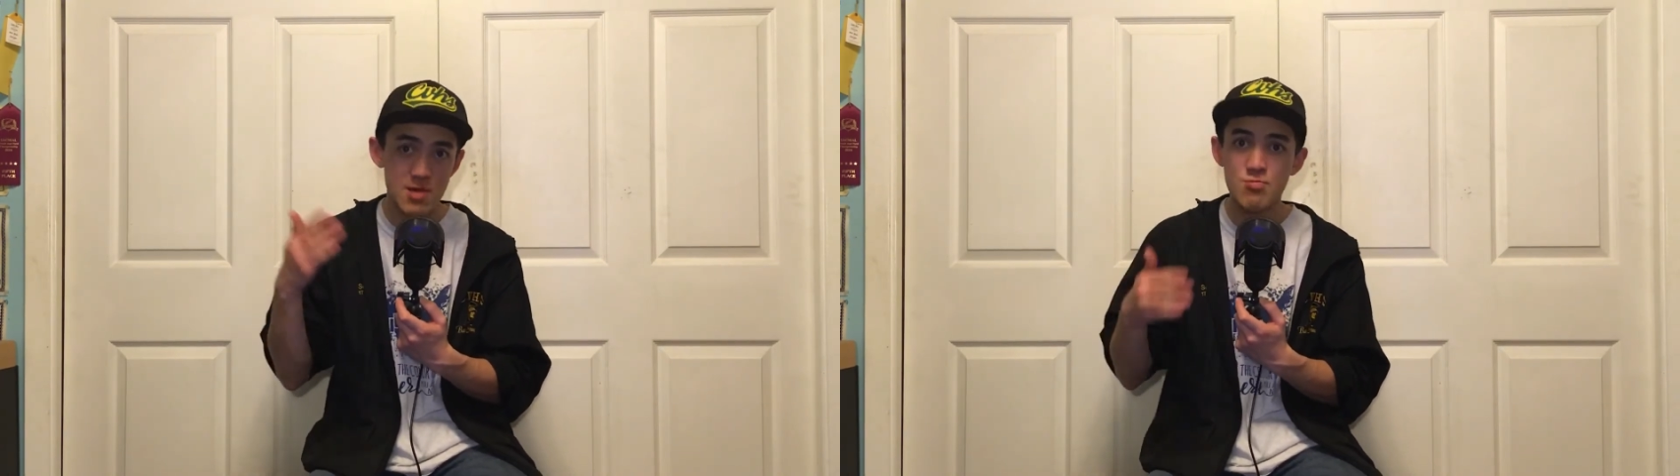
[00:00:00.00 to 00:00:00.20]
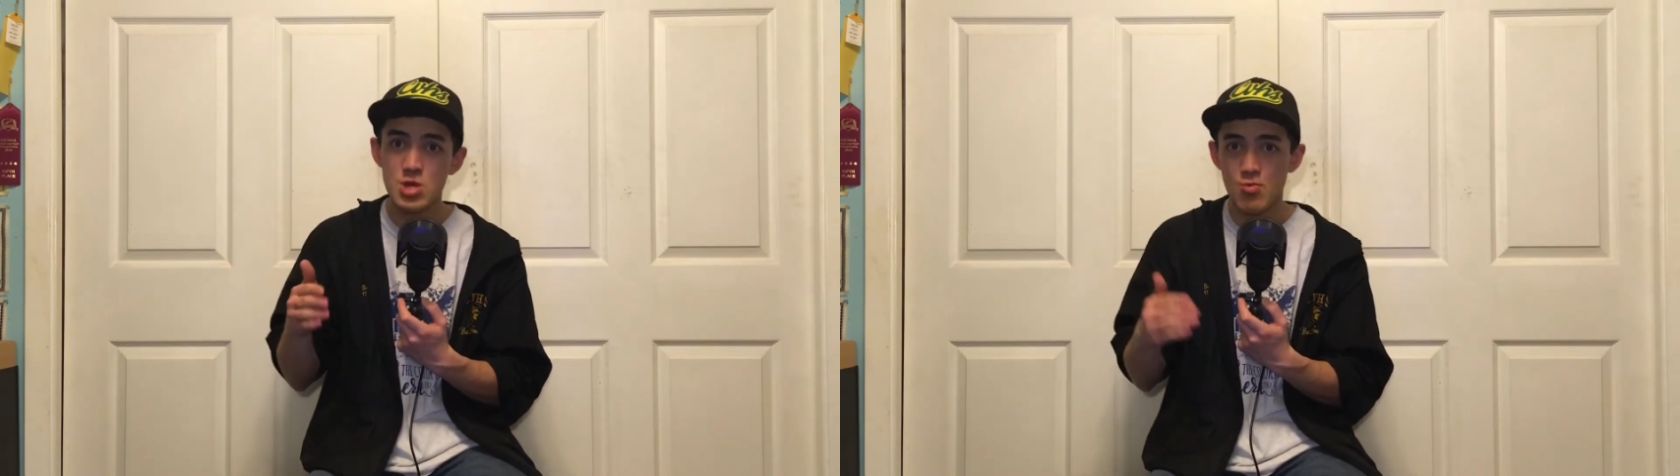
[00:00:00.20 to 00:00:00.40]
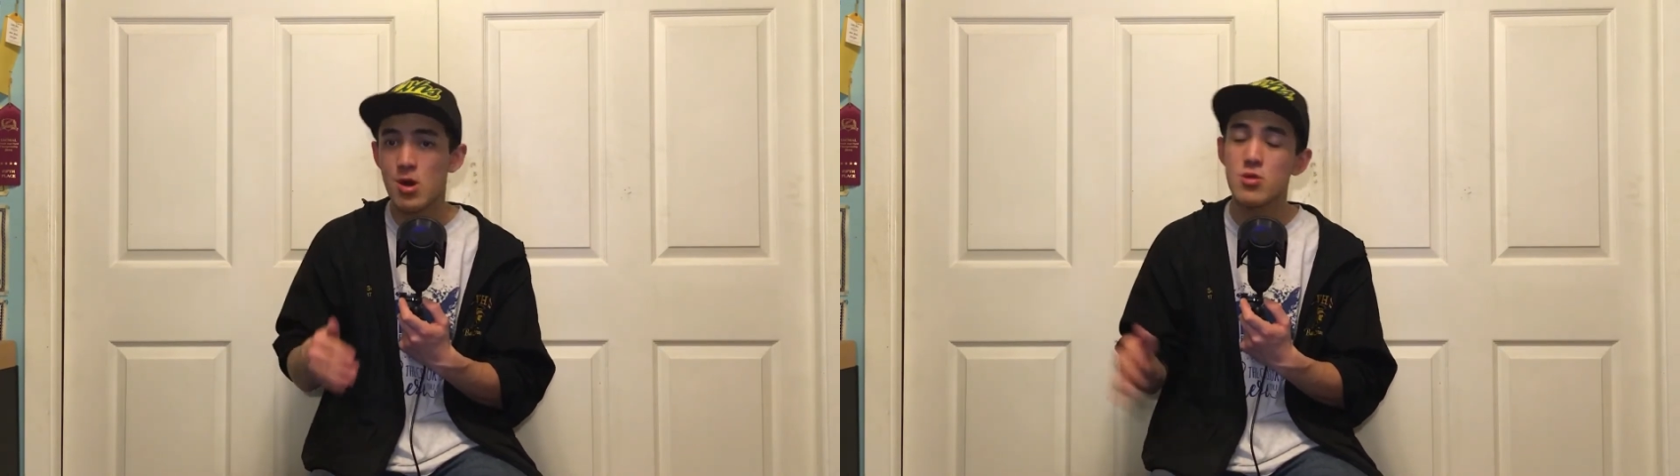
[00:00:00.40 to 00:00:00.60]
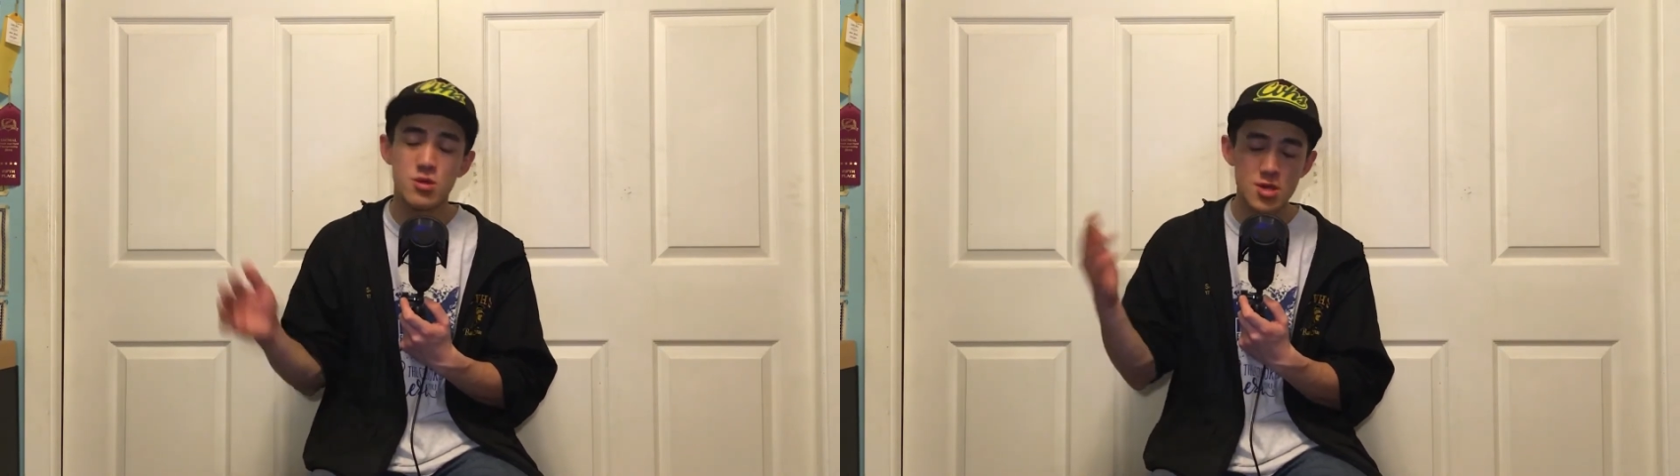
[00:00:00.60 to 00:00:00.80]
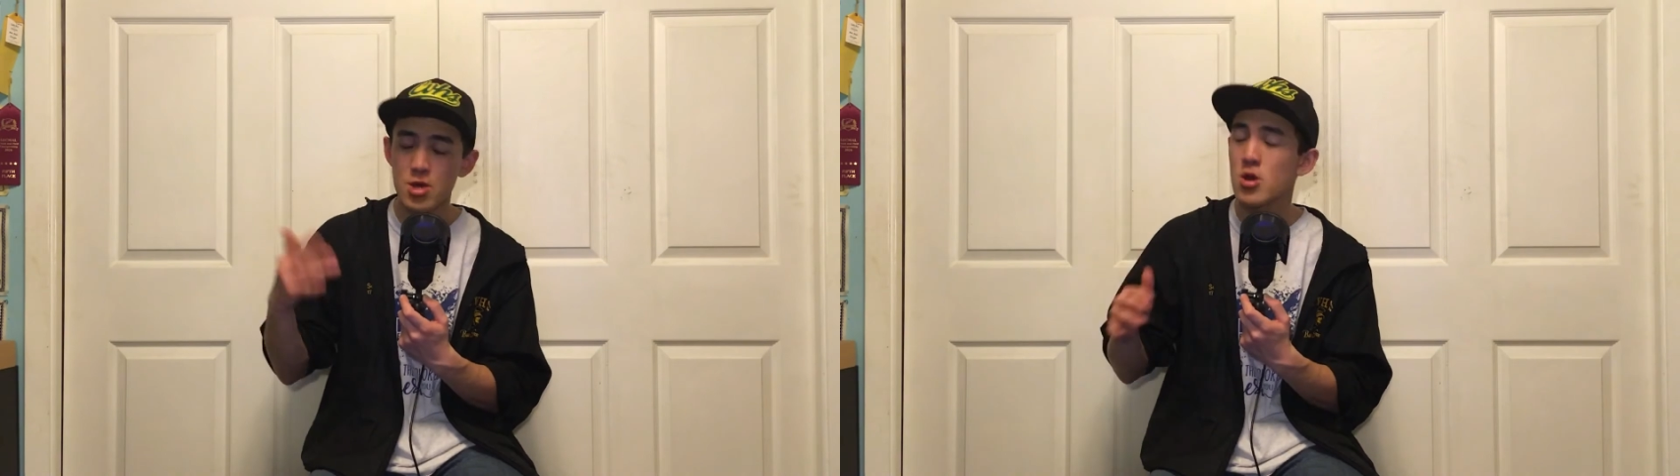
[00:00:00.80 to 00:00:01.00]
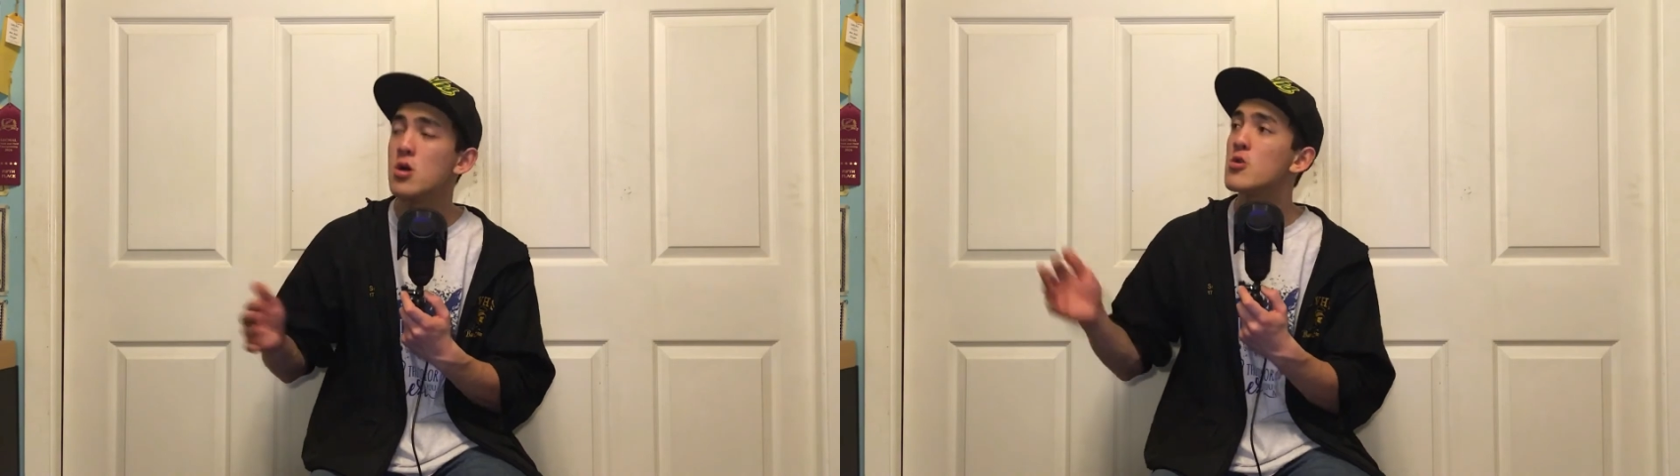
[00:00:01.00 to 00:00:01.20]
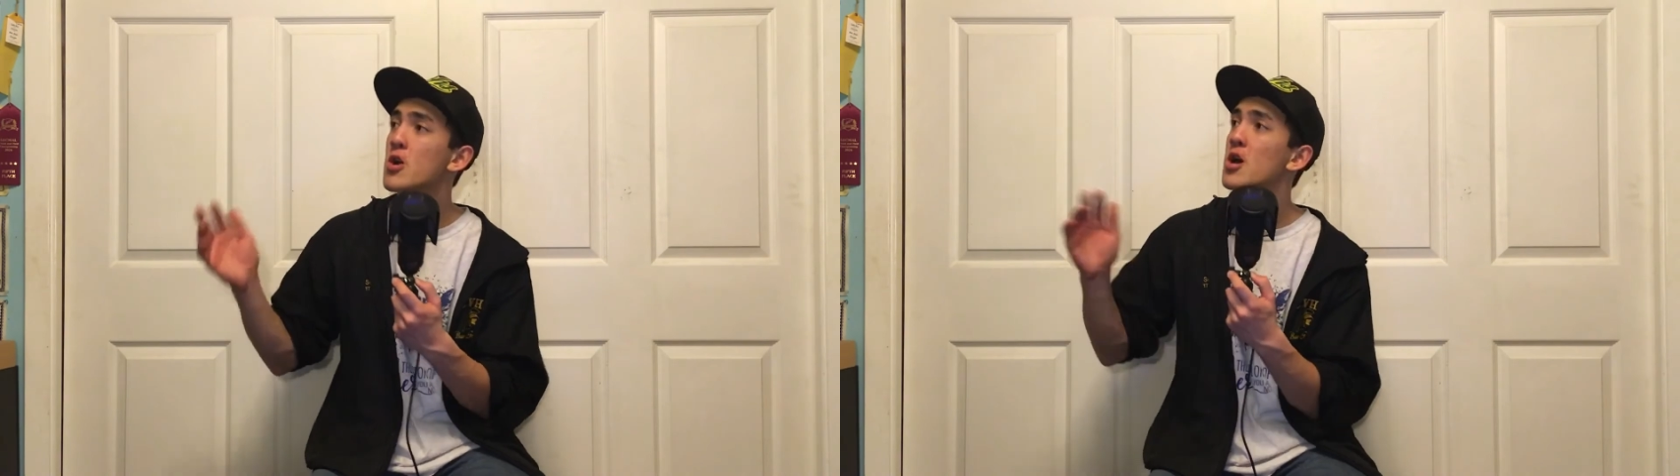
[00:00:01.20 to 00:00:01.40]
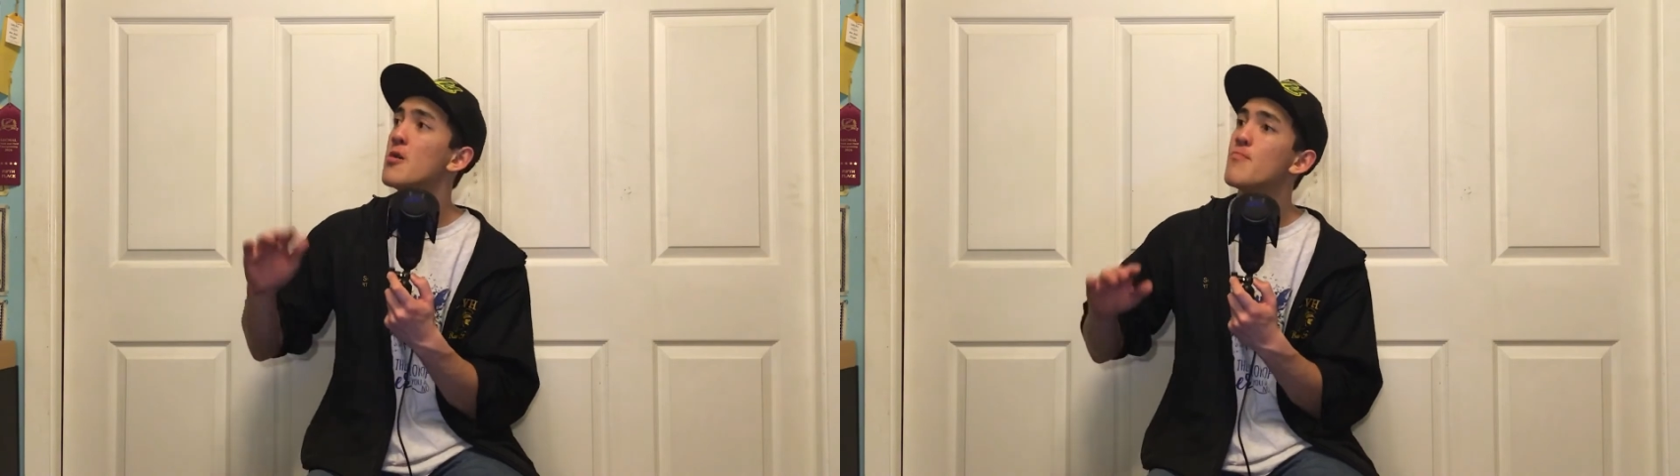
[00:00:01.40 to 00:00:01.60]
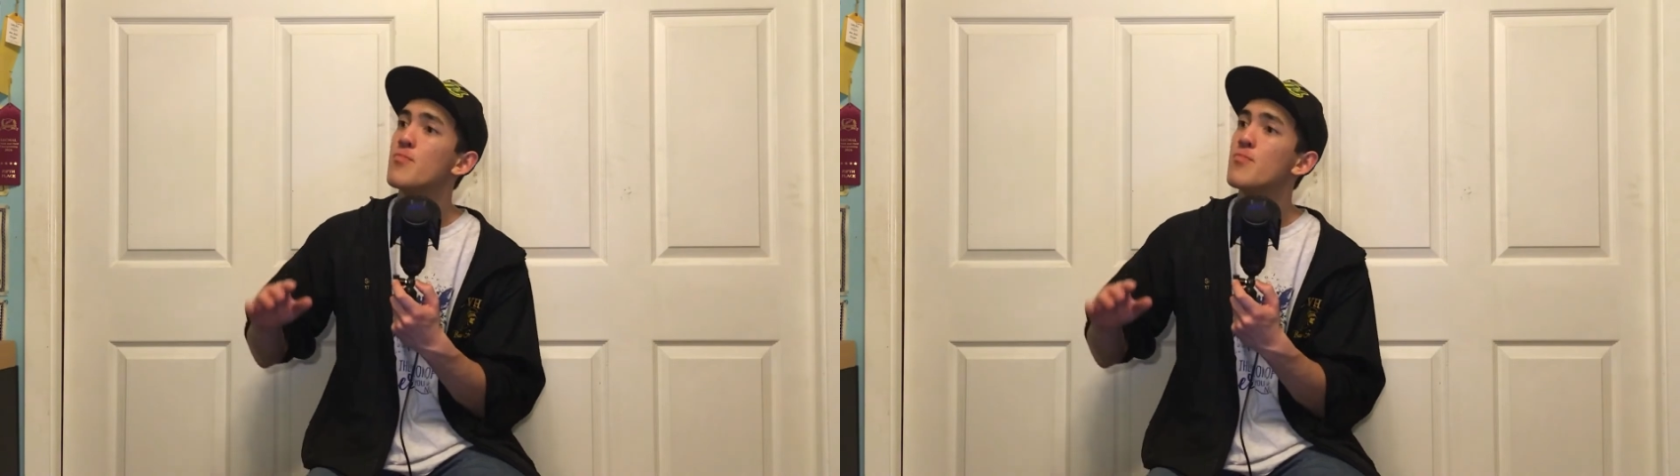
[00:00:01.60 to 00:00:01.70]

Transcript: symphony well, etc. Right?